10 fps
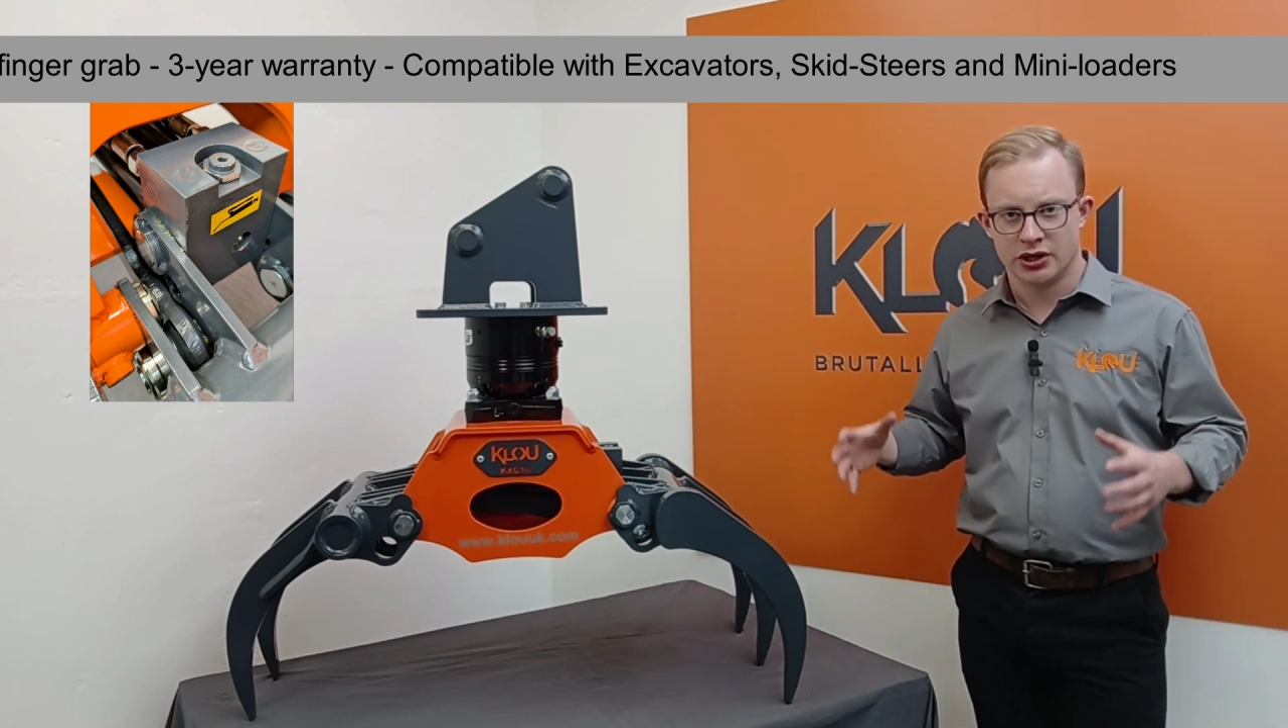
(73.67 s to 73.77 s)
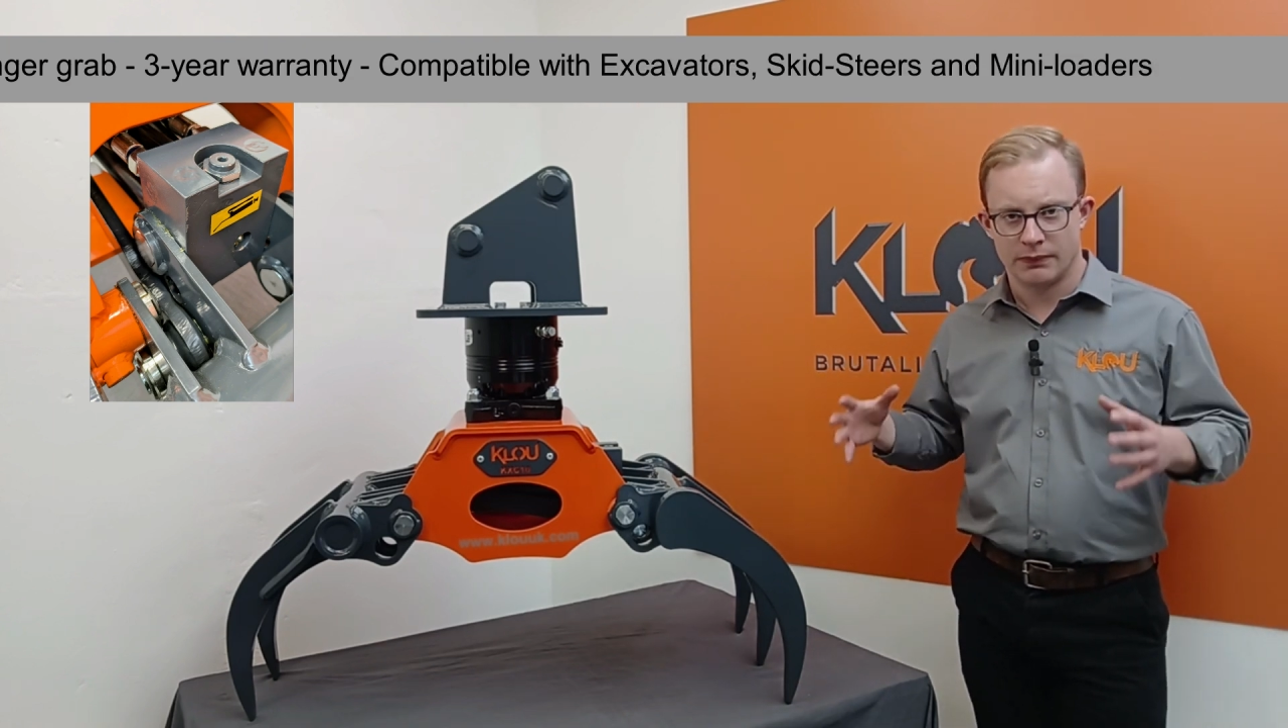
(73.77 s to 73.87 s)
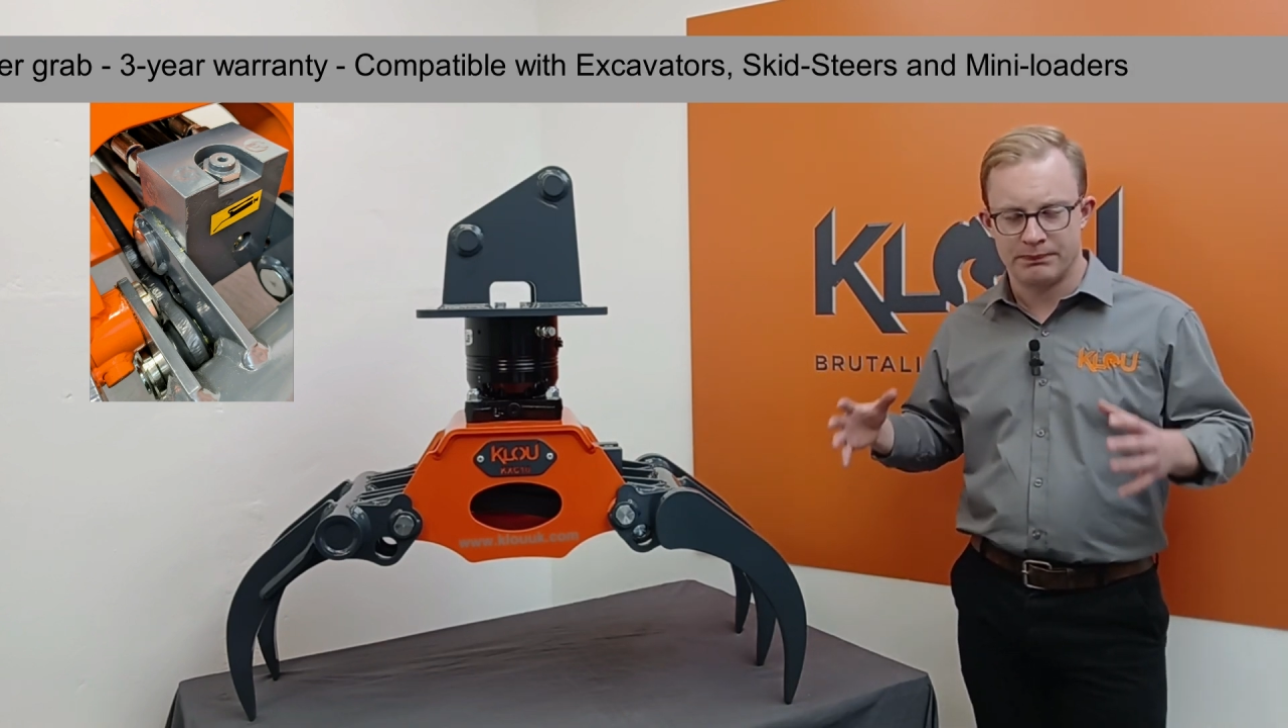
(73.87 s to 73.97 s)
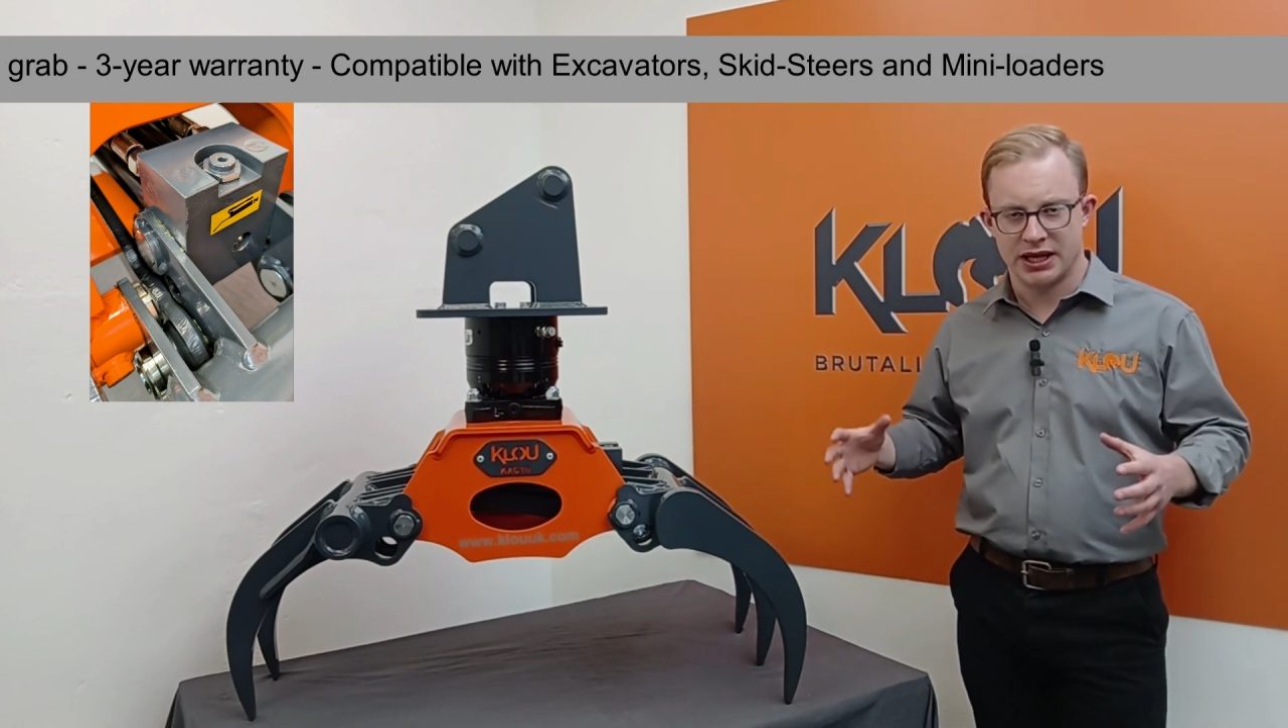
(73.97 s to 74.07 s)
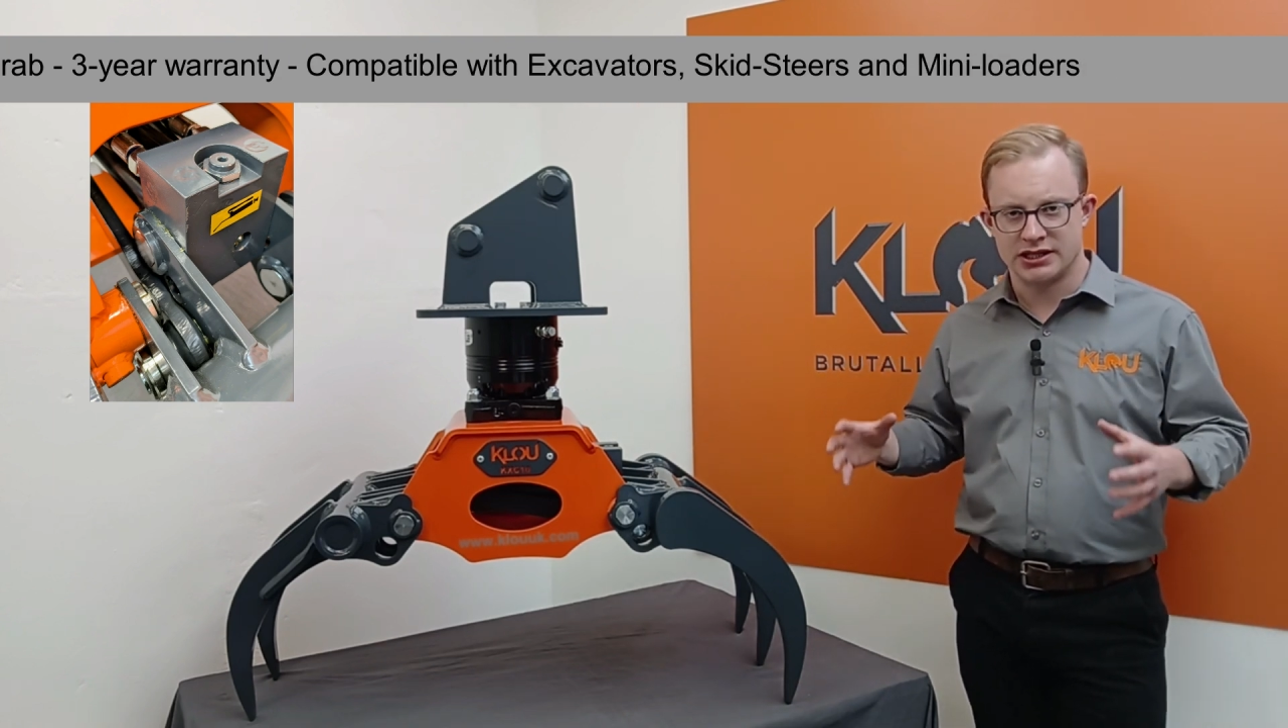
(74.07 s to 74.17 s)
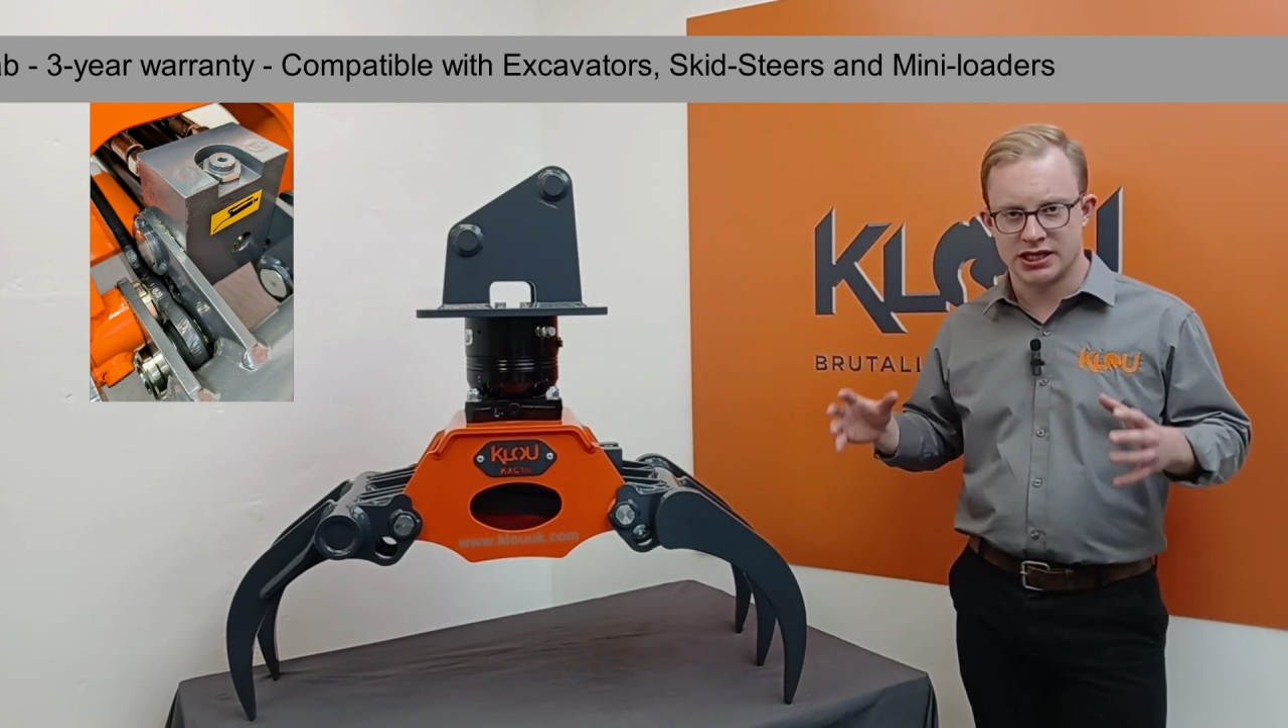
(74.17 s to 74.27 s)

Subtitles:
on big